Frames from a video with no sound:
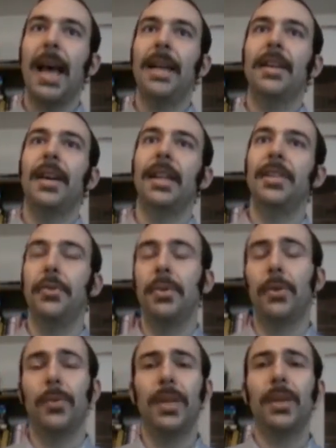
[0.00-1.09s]
And uh, he's doing
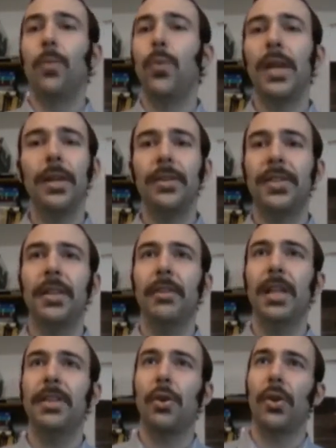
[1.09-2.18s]
a really weird
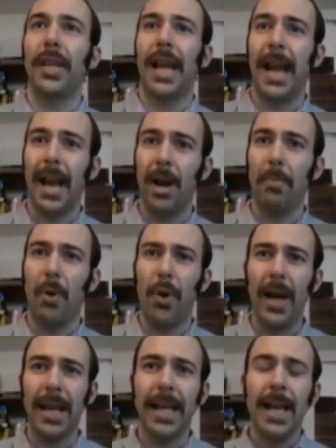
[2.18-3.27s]
series called
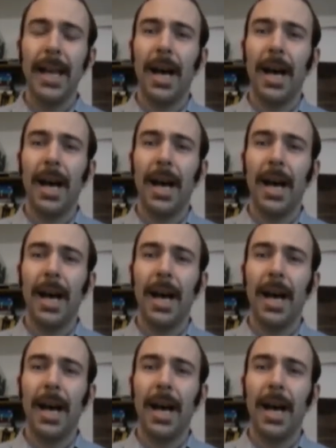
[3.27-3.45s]
Airboy.